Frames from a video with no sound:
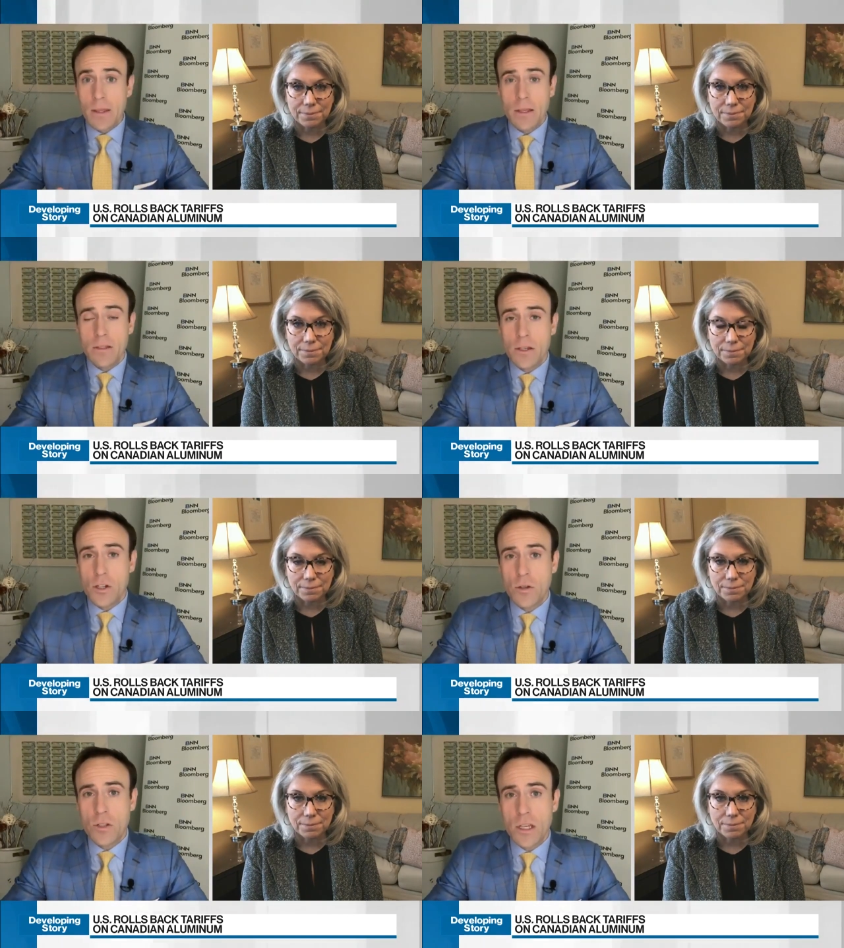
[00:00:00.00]
Speaker 1: any of these
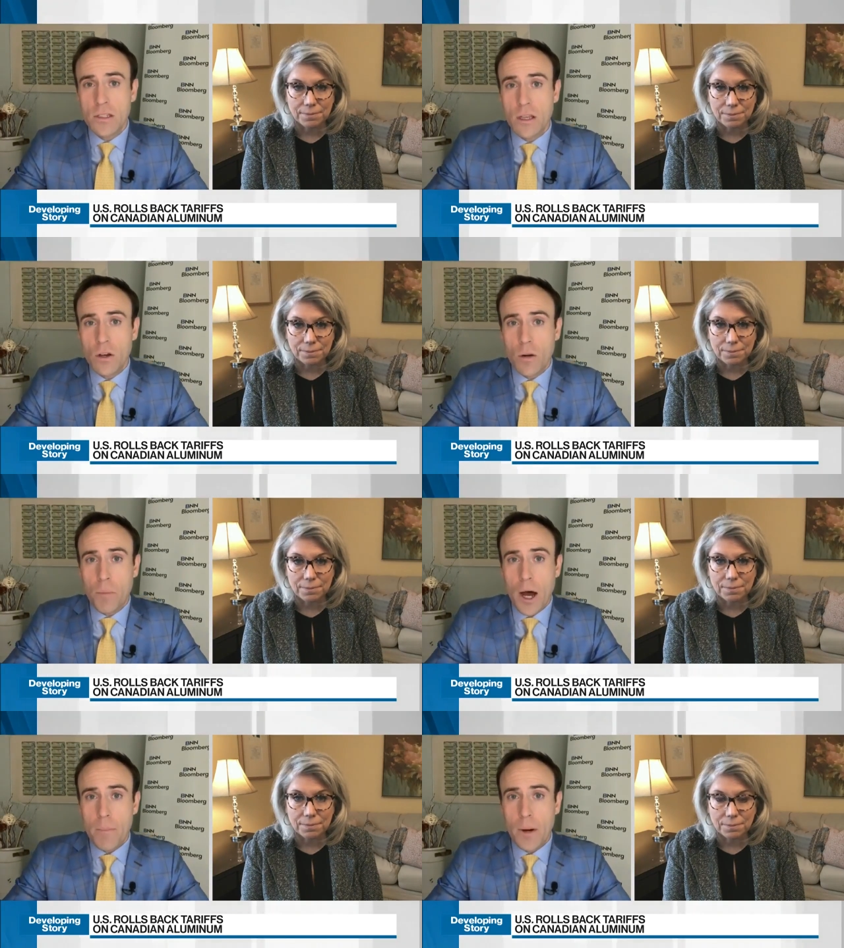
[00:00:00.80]
issues continue to
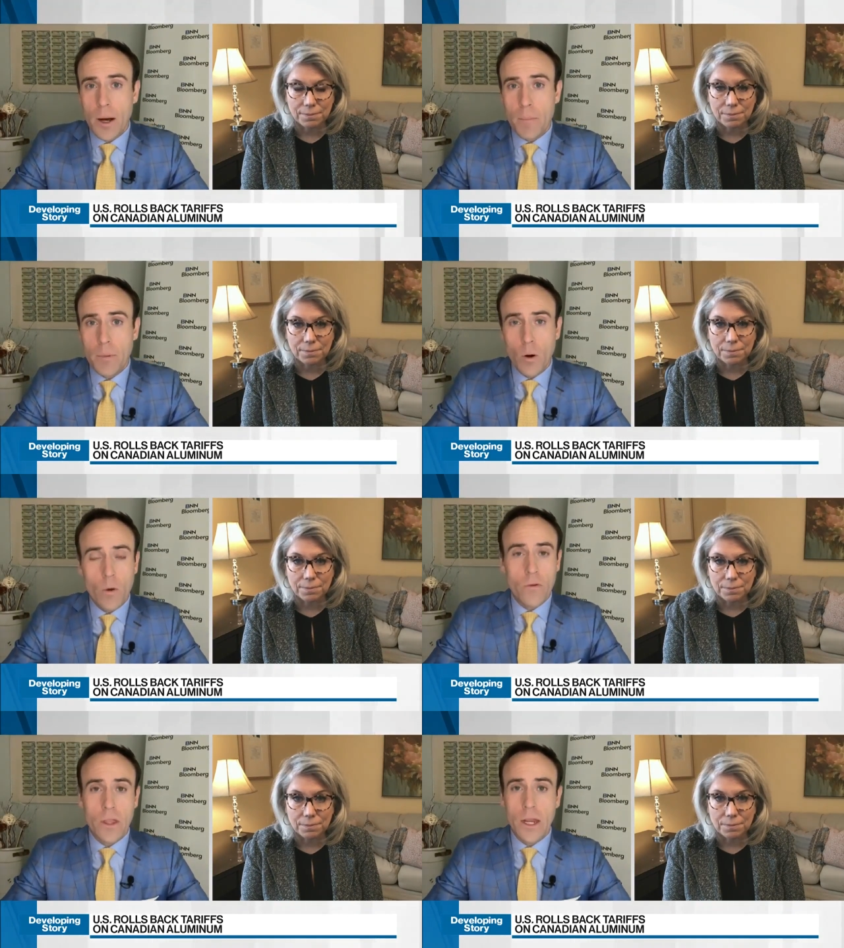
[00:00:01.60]
pop up
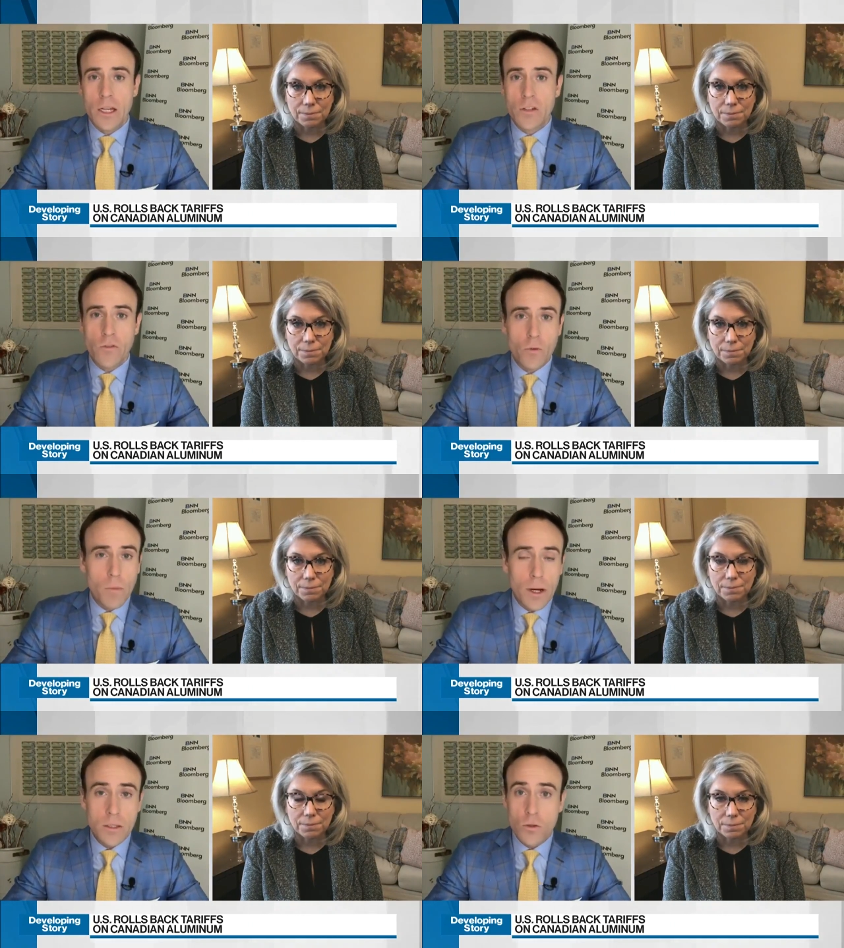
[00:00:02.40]
over the next few
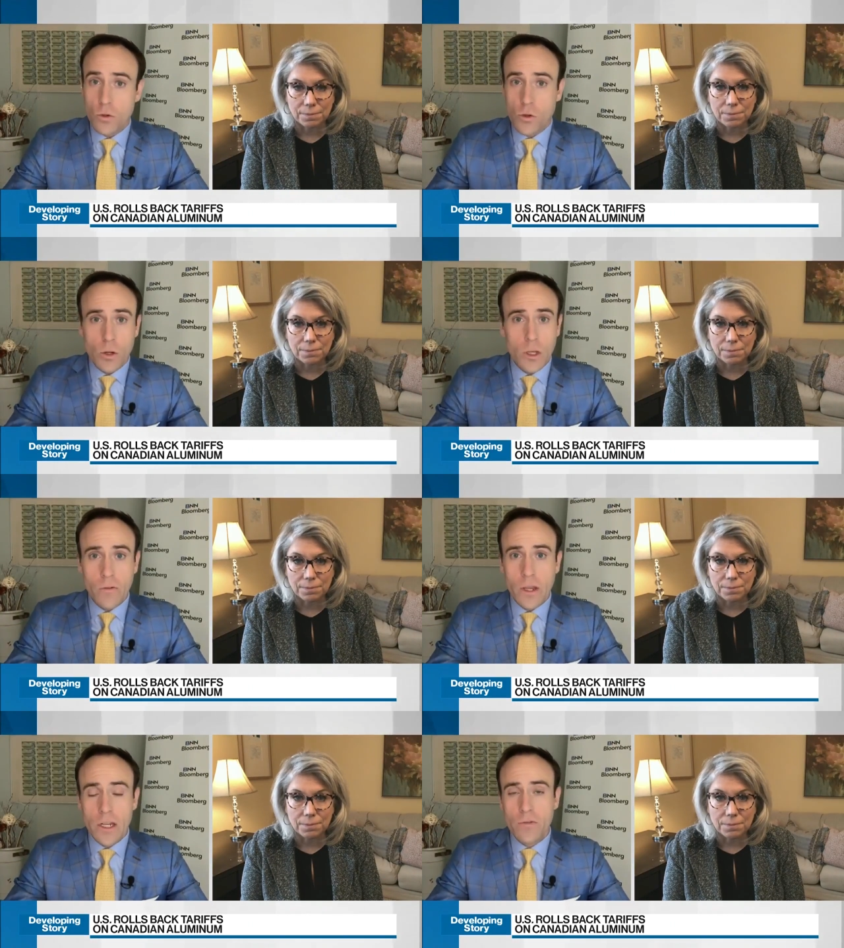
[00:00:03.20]
months or certainly
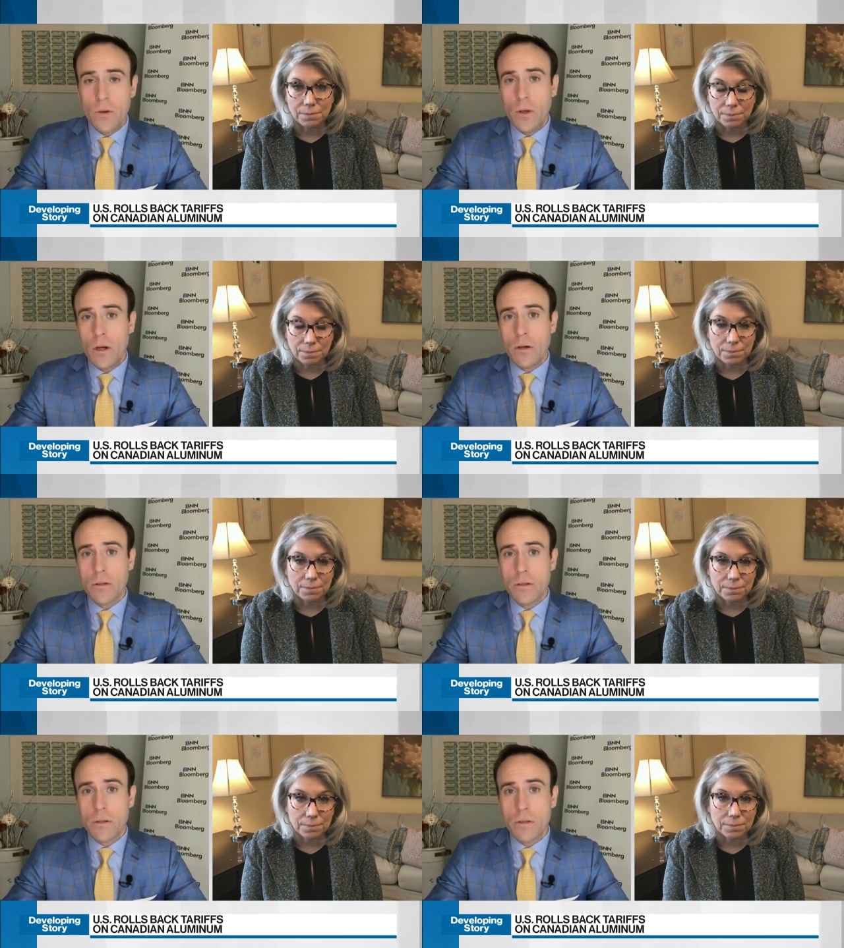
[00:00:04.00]
over the next few
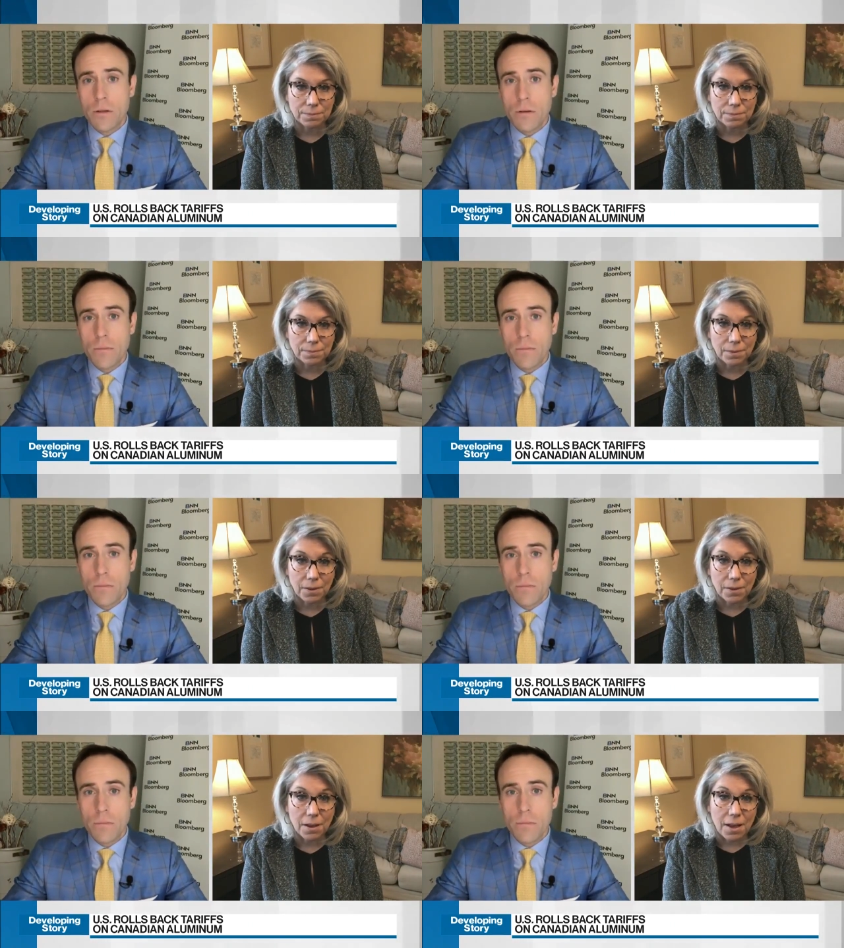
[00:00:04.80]
years
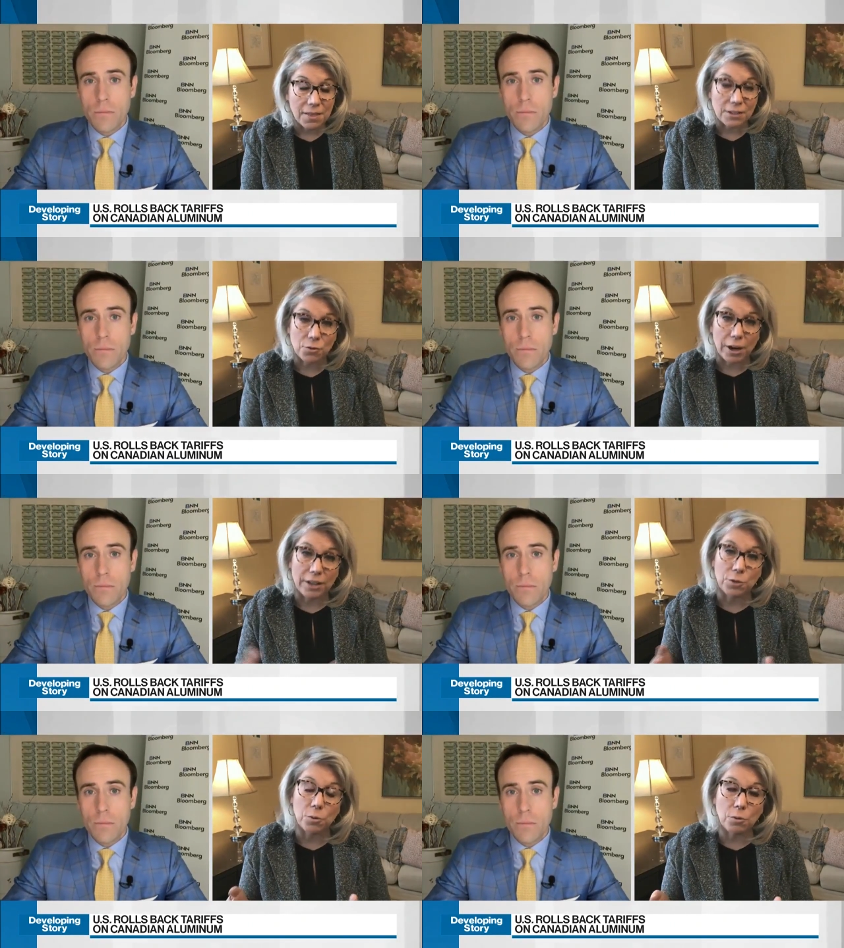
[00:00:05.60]
Speaker 2: that's
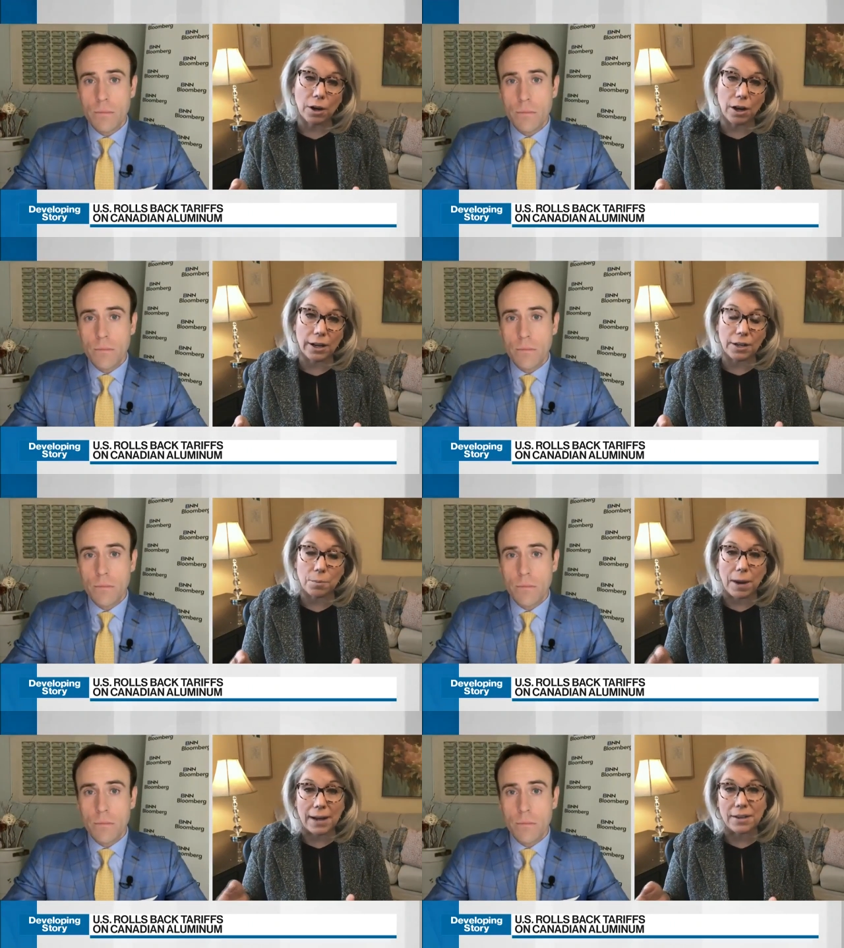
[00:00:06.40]
right you in
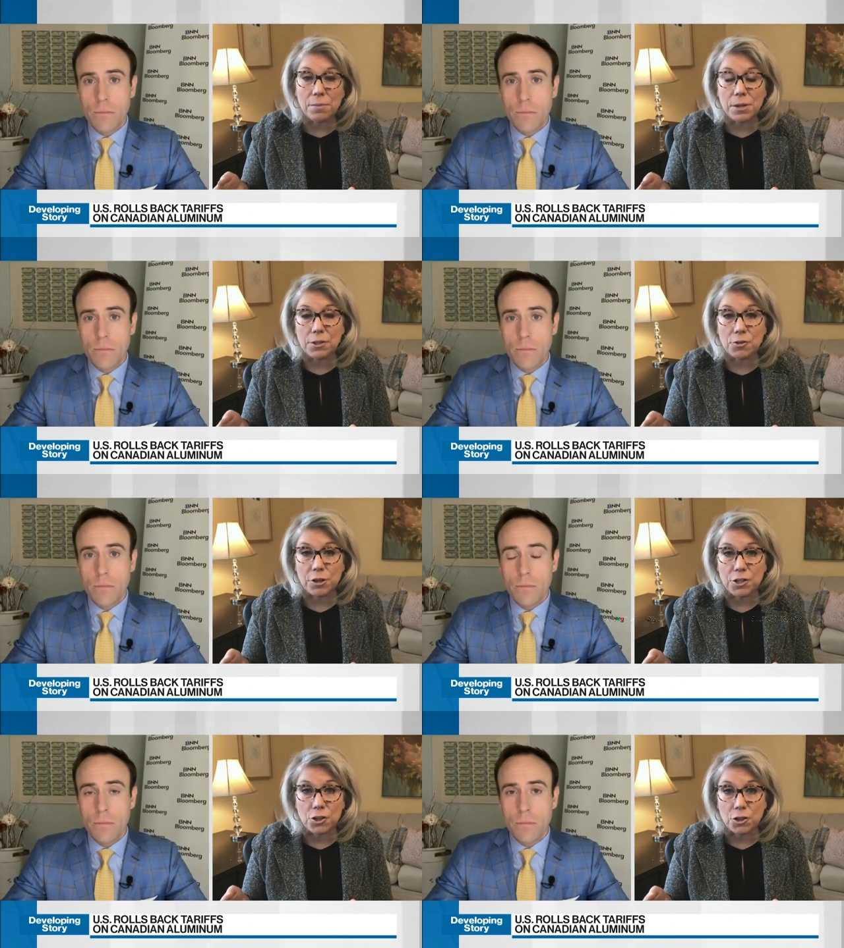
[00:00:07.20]
a Biden
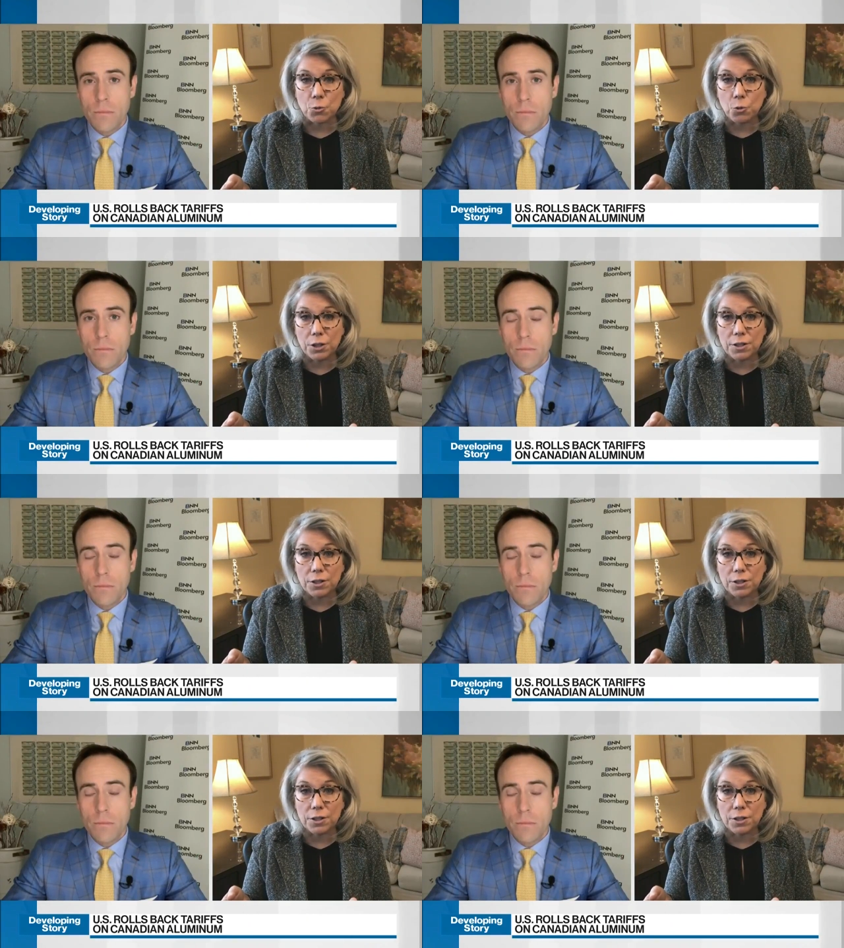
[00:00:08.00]
administration, you